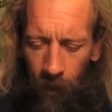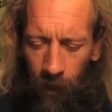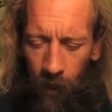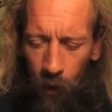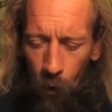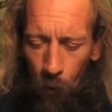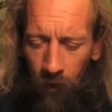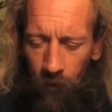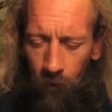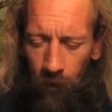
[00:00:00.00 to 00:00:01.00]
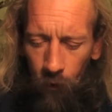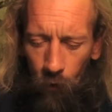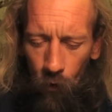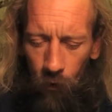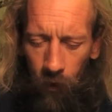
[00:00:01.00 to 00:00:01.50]
He who is
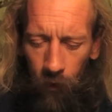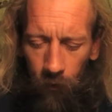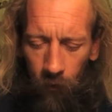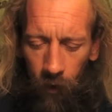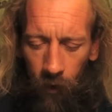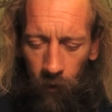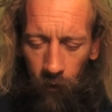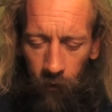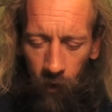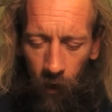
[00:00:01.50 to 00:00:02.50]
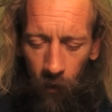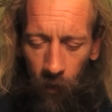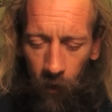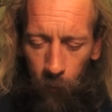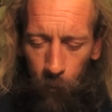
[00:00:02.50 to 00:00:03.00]
victorious shall
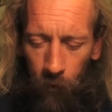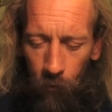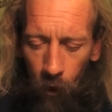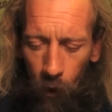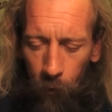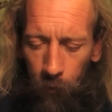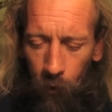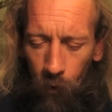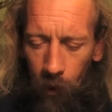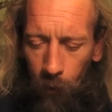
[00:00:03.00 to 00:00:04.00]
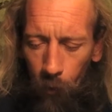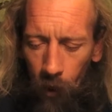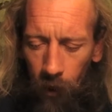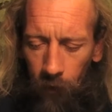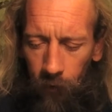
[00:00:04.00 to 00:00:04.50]
thus be robed all in
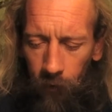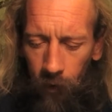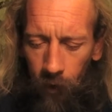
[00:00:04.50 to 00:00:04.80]
white.